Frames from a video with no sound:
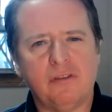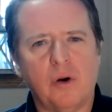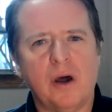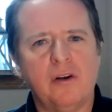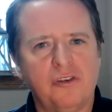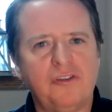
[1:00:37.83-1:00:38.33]

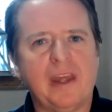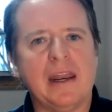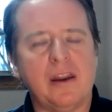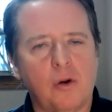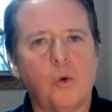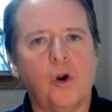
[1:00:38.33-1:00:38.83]
So
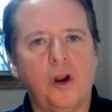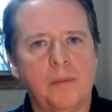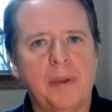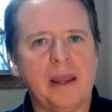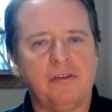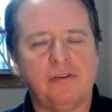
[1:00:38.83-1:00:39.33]
understanding your
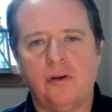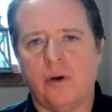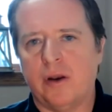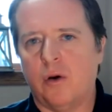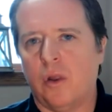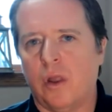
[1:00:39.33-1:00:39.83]
worker base too.
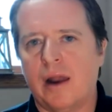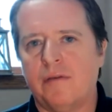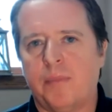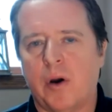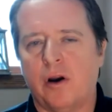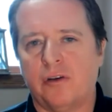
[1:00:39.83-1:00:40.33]
I know a lot
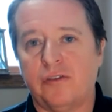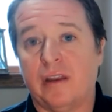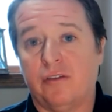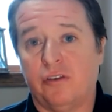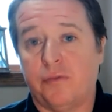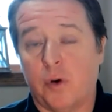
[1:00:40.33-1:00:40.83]
of parks
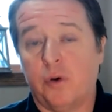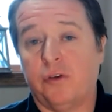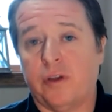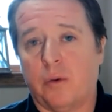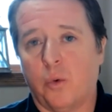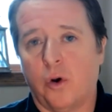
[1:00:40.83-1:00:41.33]
that just
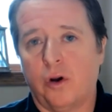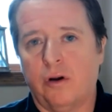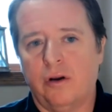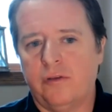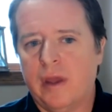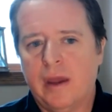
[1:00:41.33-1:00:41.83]
focus on
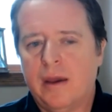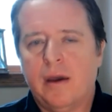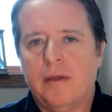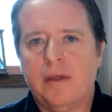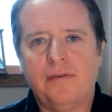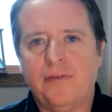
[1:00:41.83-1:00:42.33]
workers,
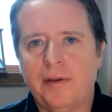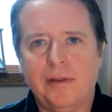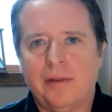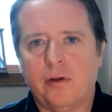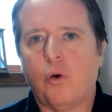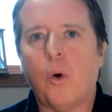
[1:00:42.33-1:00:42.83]

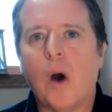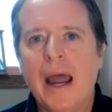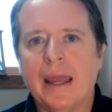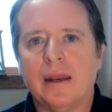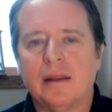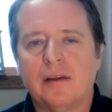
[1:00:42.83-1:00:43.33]
they're
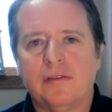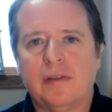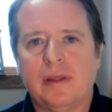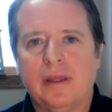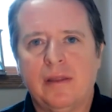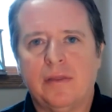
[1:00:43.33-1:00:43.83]
quiet because
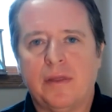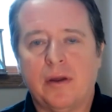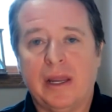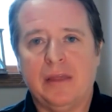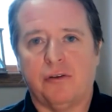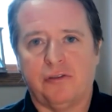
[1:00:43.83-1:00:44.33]

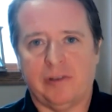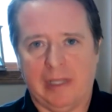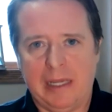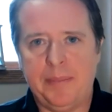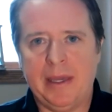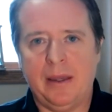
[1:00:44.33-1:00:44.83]
they're either
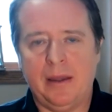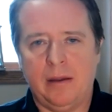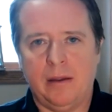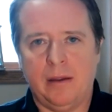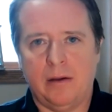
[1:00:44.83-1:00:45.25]
sleeping